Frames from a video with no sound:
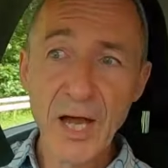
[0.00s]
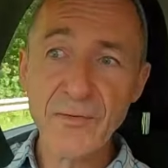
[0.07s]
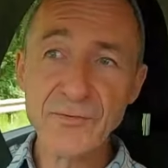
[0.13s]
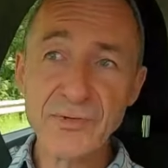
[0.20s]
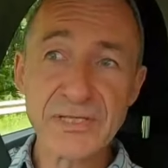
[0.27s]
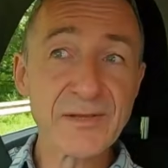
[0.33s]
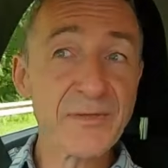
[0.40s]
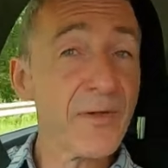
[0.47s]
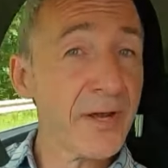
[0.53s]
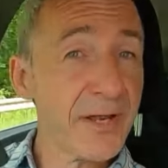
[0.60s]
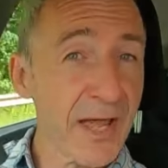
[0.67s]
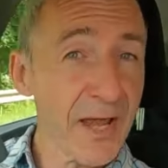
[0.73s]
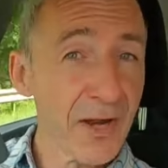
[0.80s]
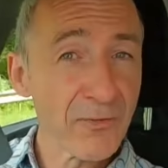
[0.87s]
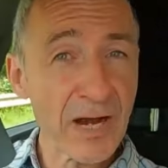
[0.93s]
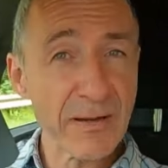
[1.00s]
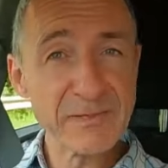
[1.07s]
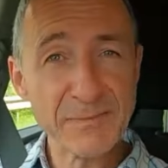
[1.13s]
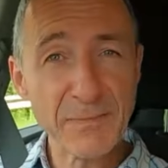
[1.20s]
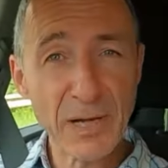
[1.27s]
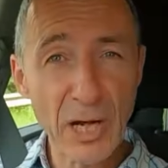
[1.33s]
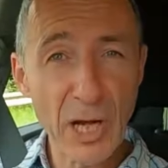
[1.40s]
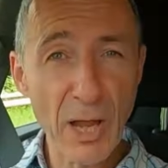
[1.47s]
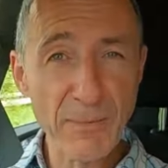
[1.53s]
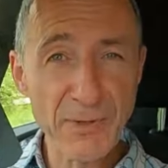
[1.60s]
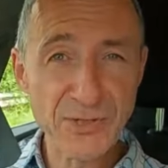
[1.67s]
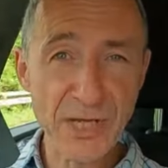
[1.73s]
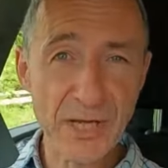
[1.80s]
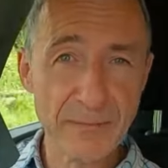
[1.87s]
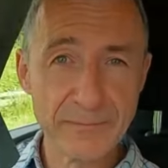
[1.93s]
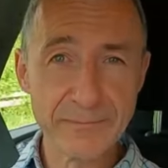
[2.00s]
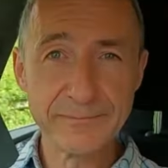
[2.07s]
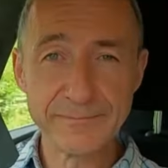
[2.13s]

of just 38 grams per kilometre.